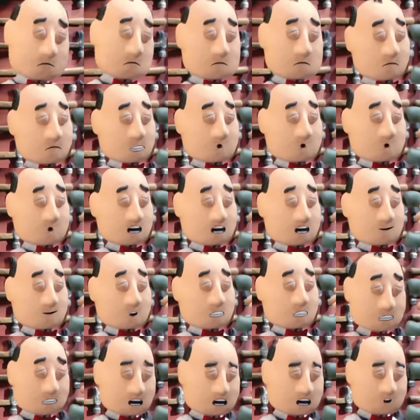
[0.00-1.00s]
Nohammer's
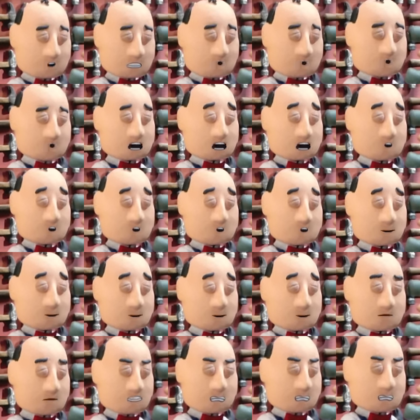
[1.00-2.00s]
hardware.
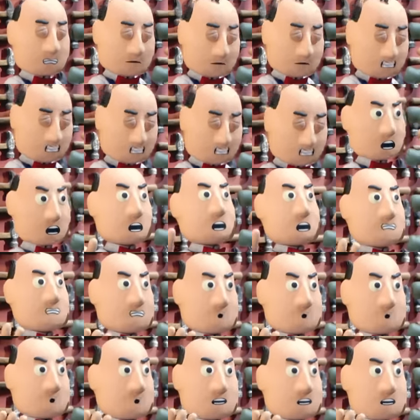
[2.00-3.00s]
Yes,
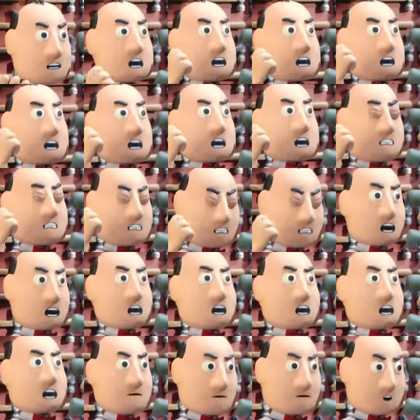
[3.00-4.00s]
we have
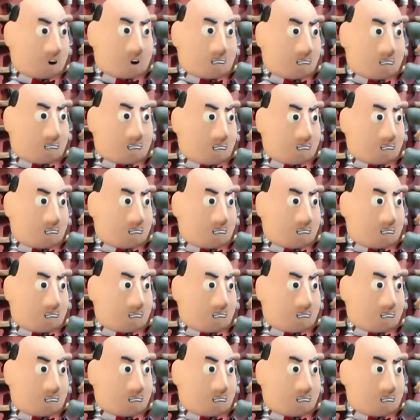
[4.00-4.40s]
hammers.